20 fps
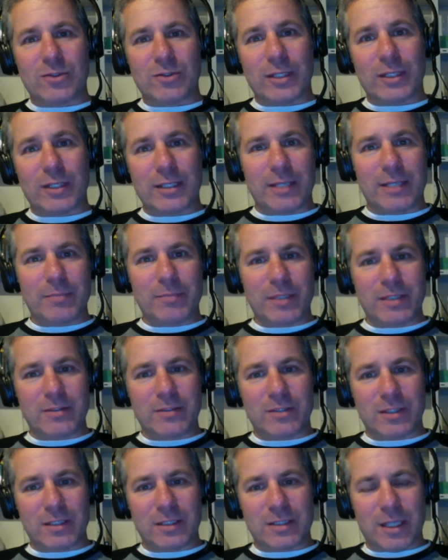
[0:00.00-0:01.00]
led me
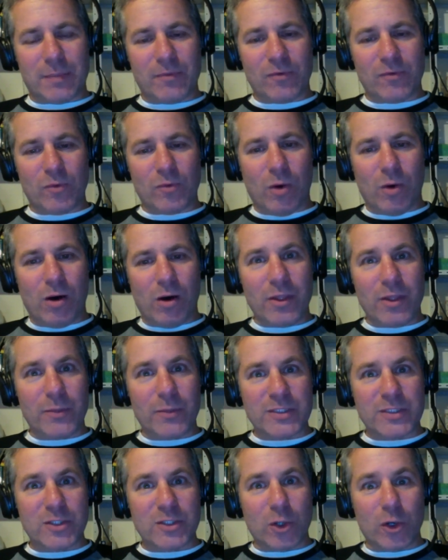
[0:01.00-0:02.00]
to the top of a wall, and there
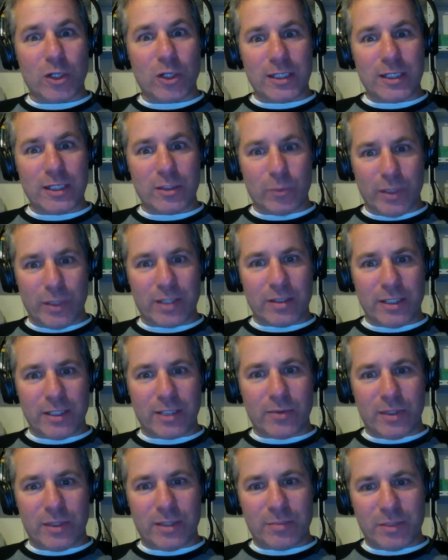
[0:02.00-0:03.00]
was no clear
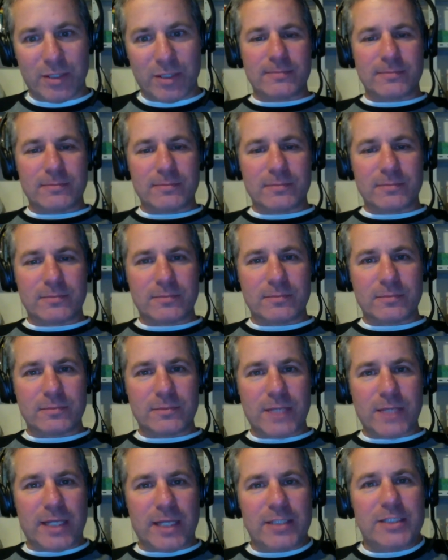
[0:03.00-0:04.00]
liquid up there.
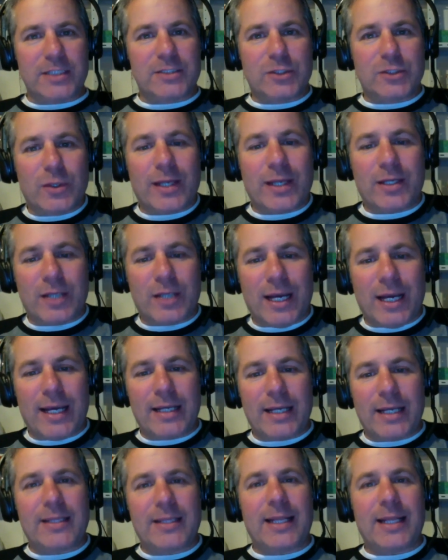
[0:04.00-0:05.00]
I just knew
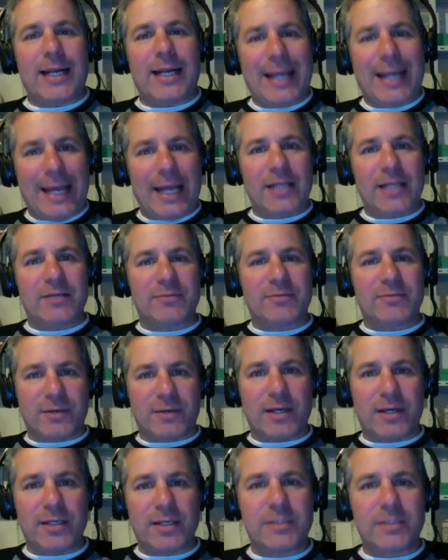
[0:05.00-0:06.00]
that I had to
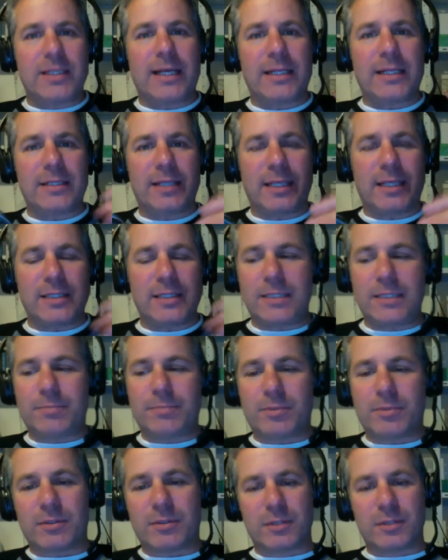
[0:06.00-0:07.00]
find that
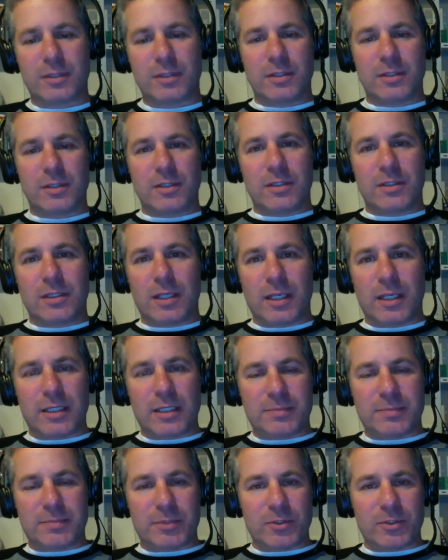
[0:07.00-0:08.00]
deeper
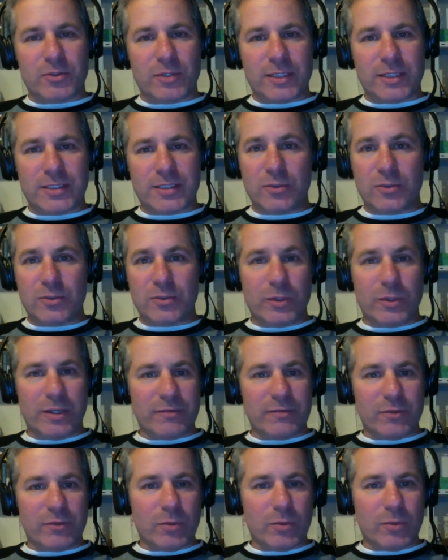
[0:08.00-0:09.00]
spiritual essence
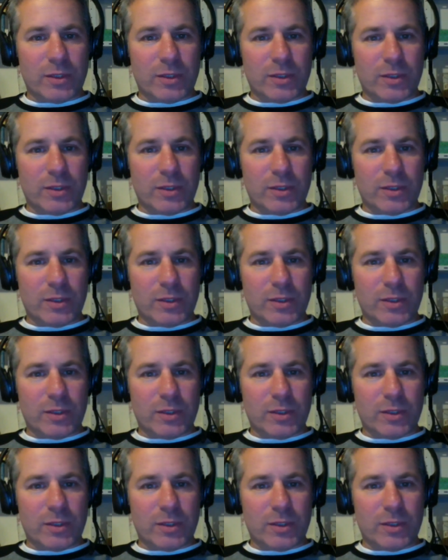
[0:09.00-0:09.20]
wherever it was.